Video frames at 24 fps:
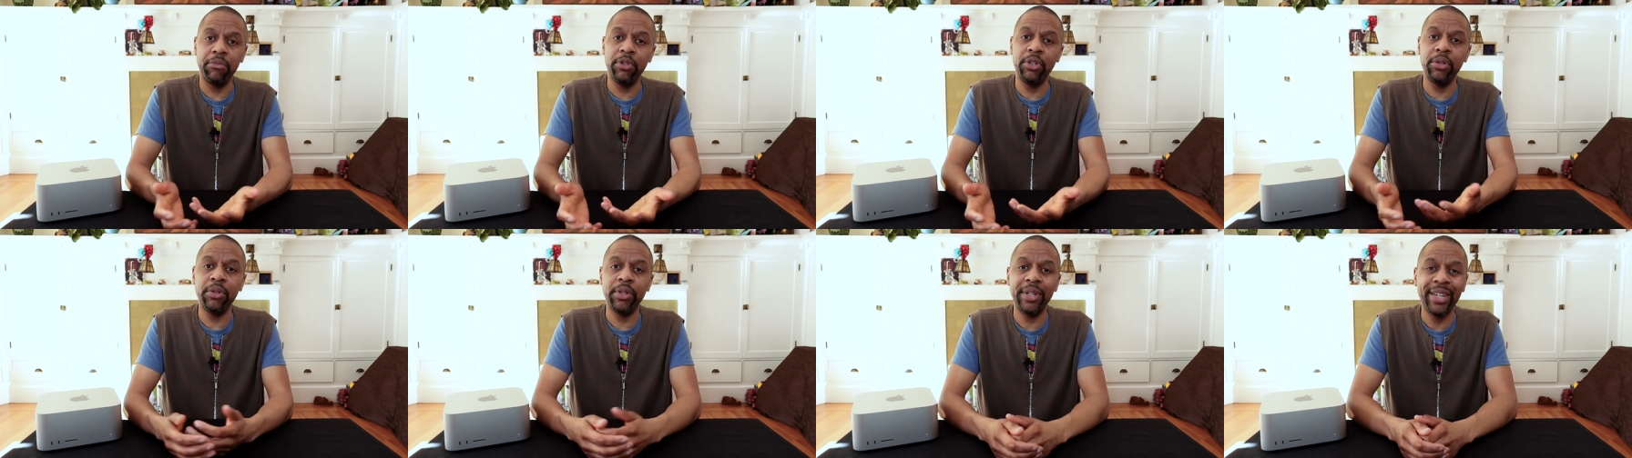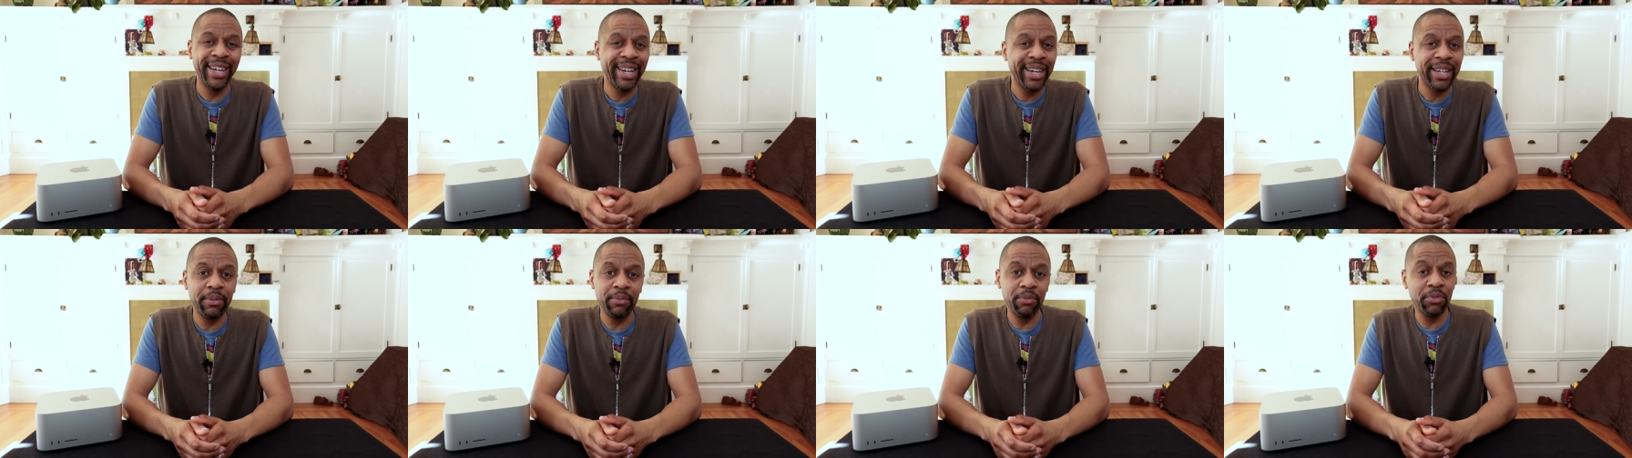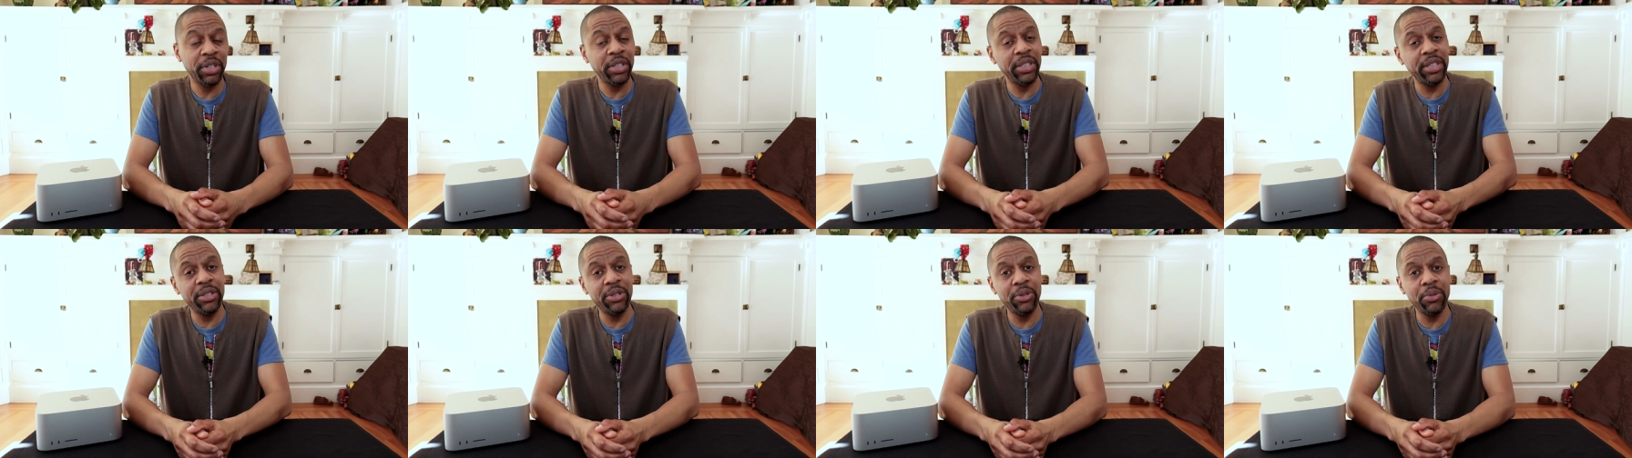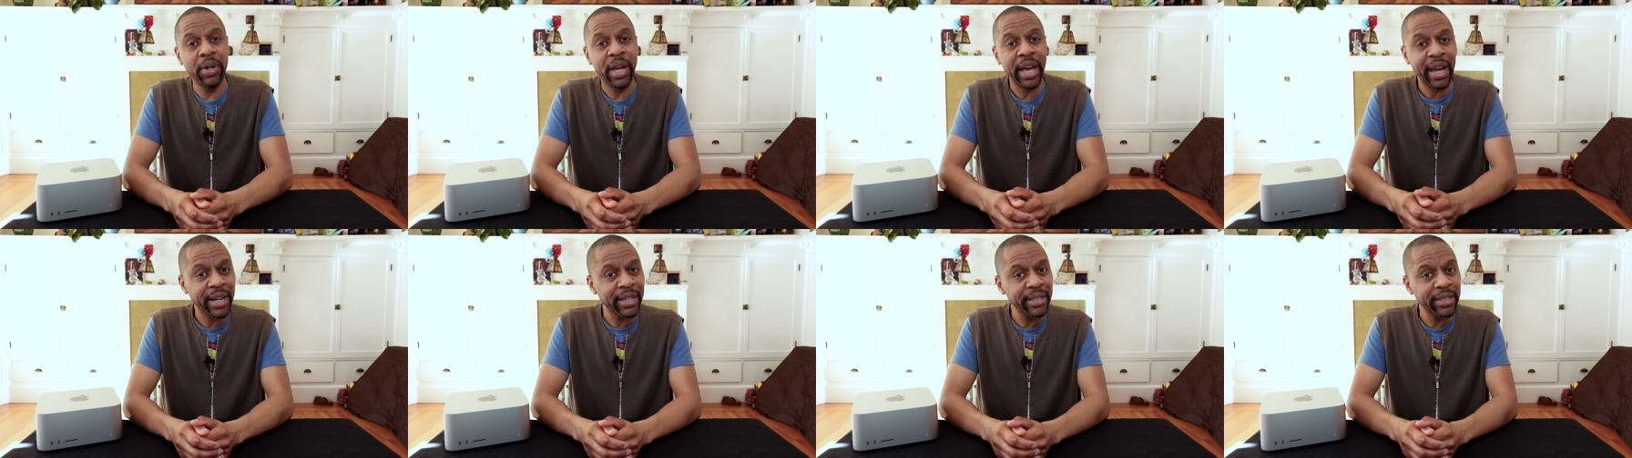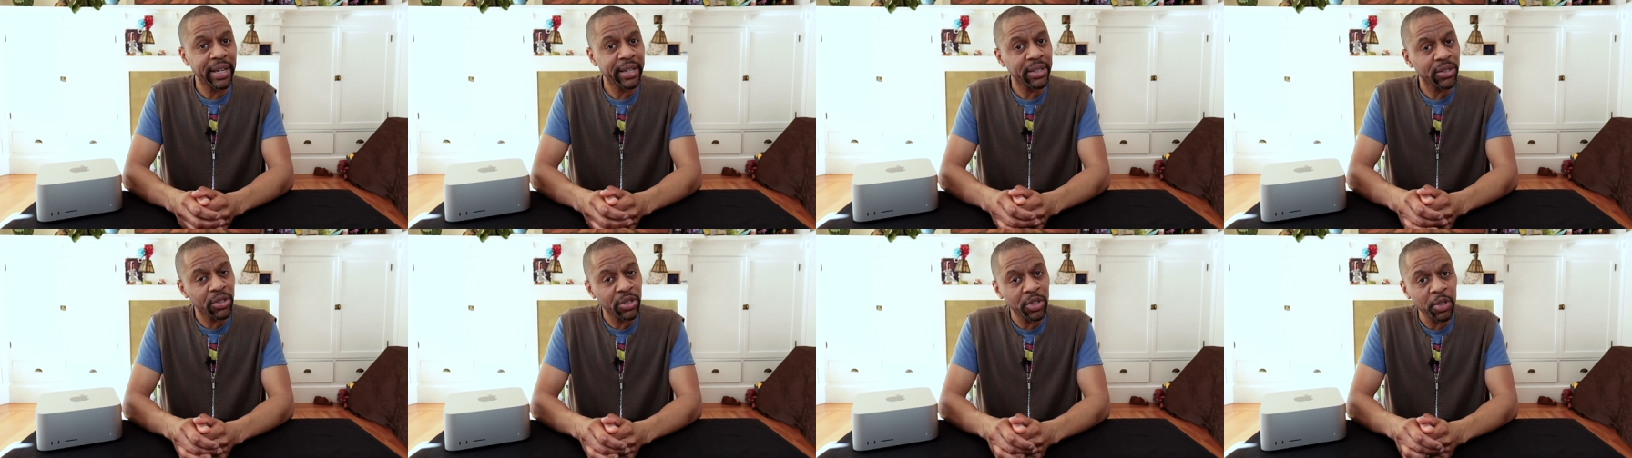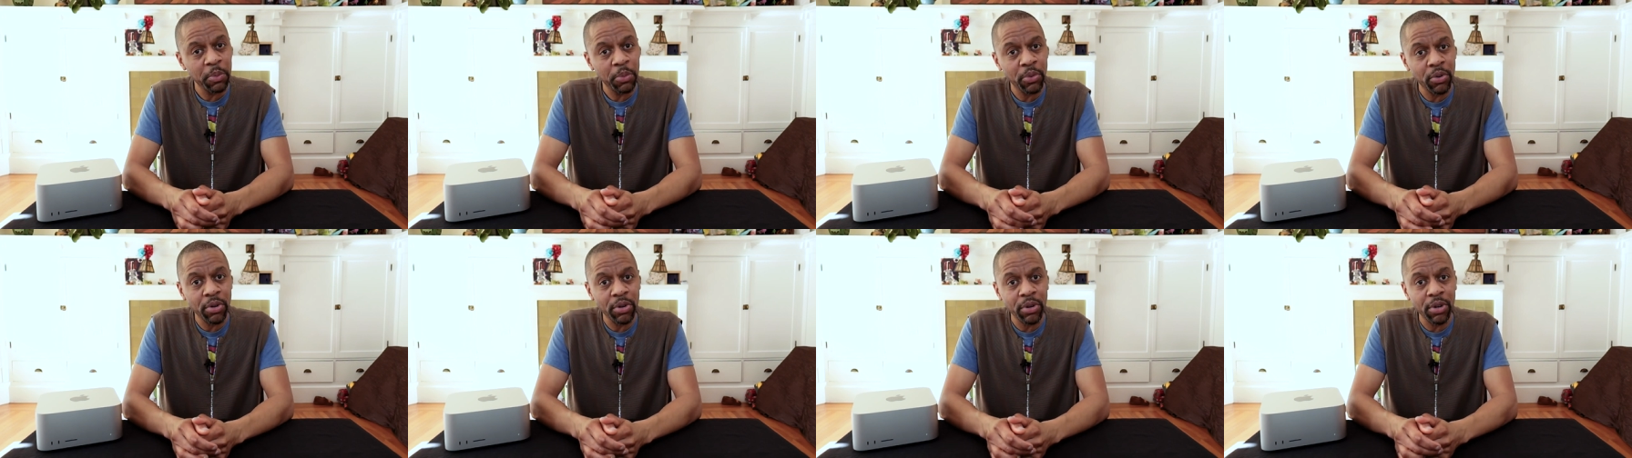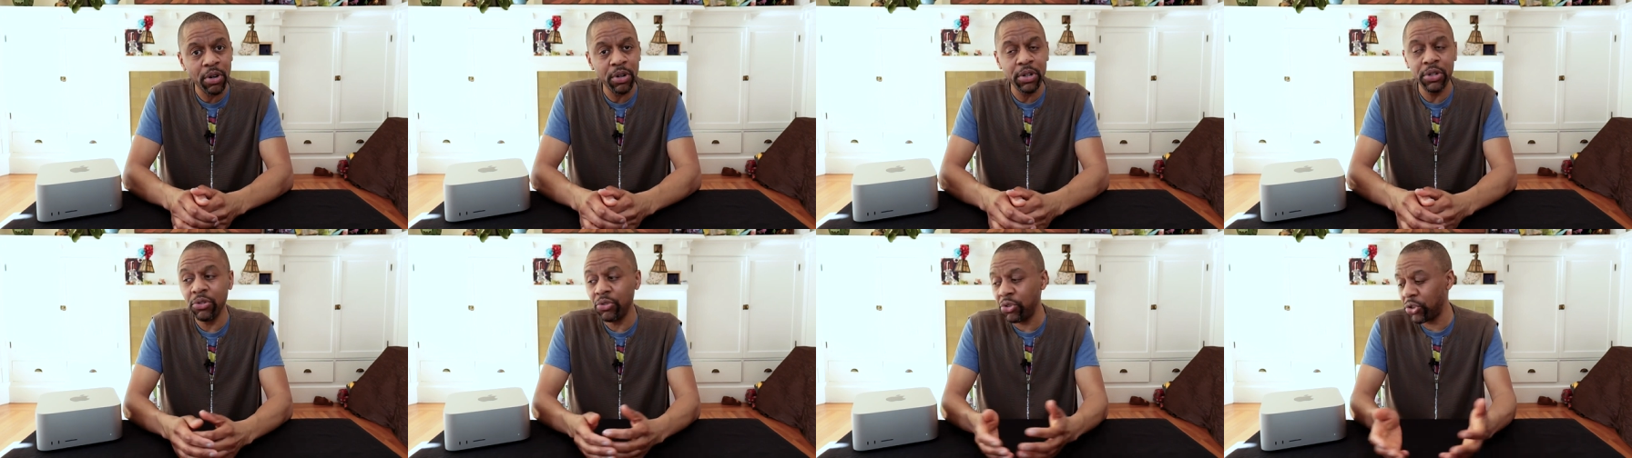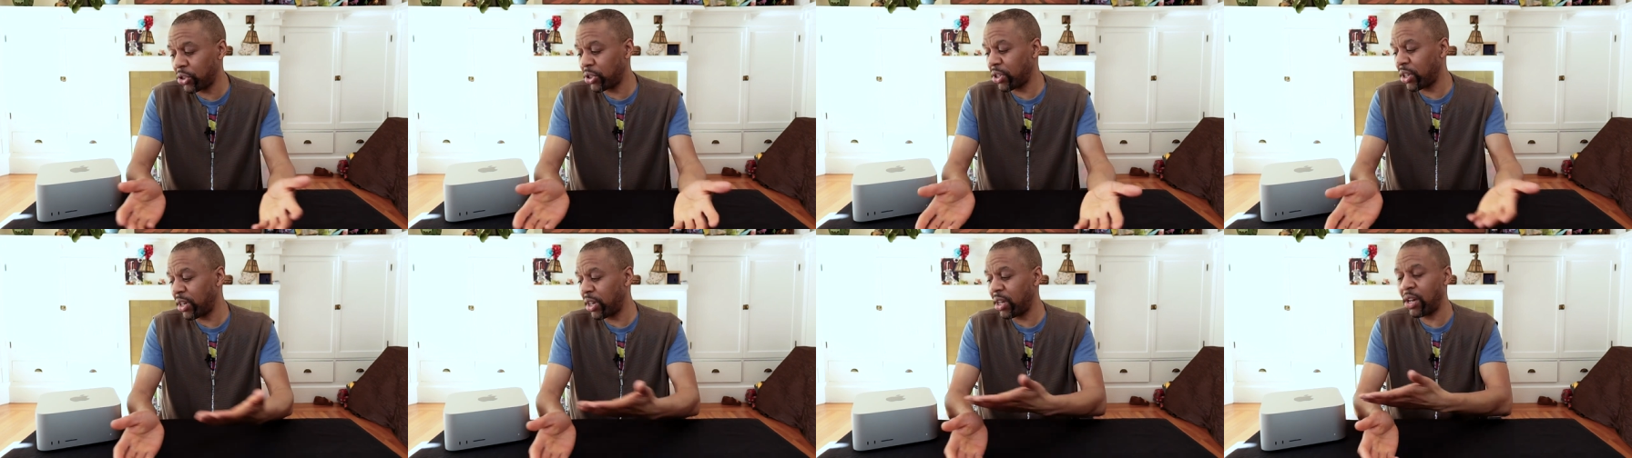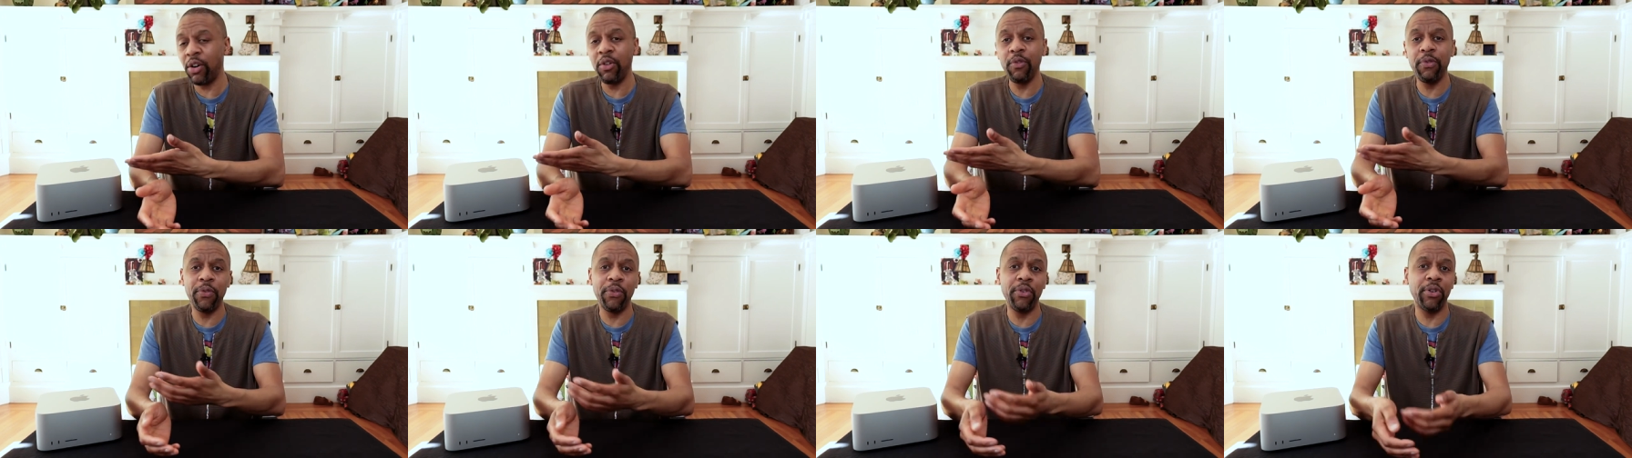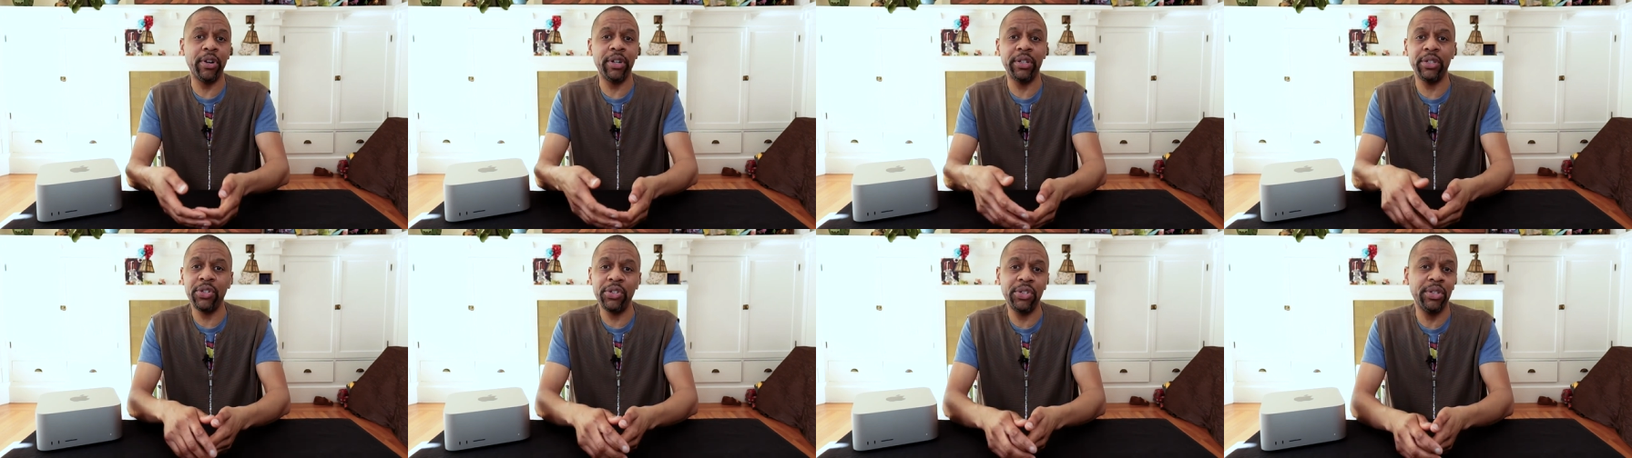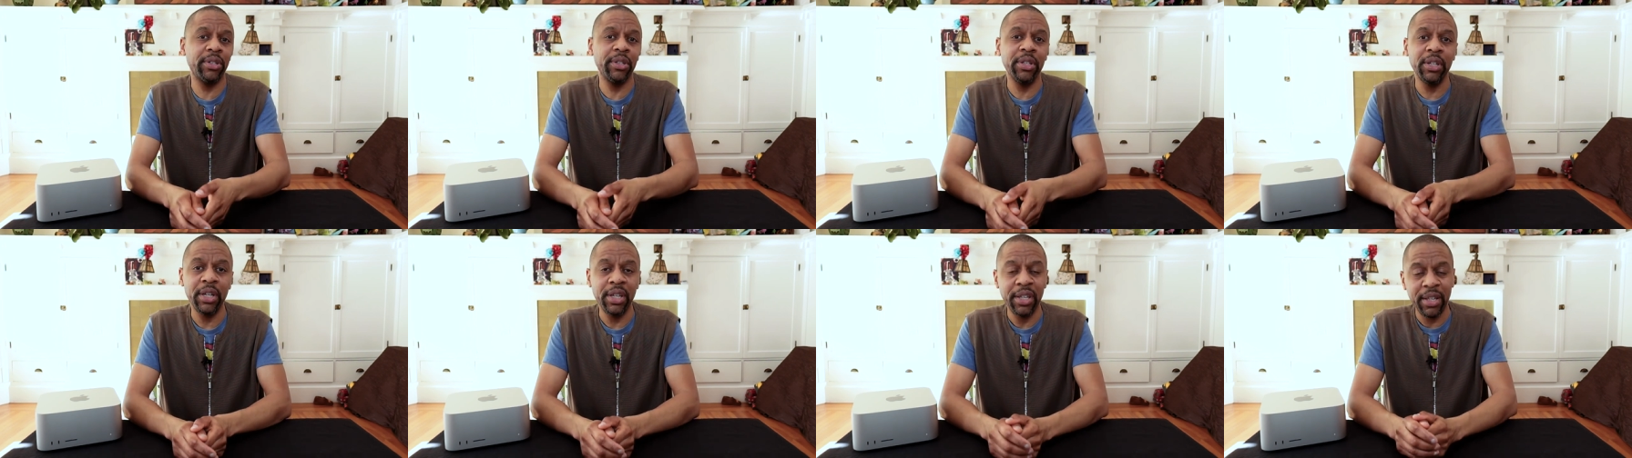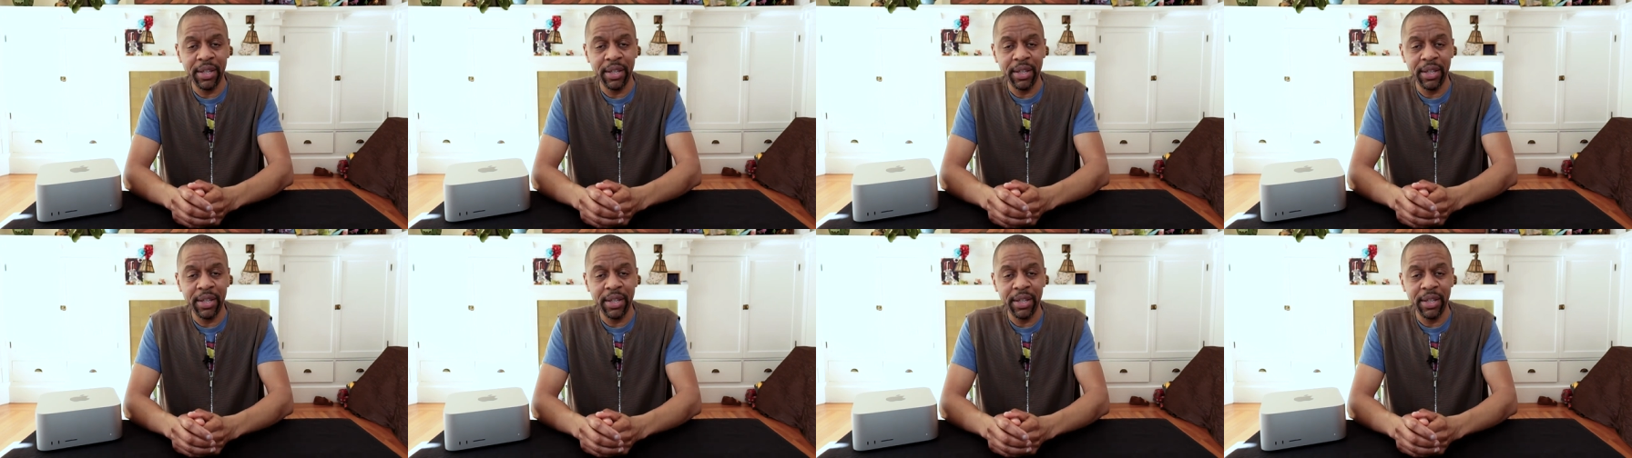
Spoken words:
you can't really do Hackintoshes anymore? Or are you just gonna go for it and just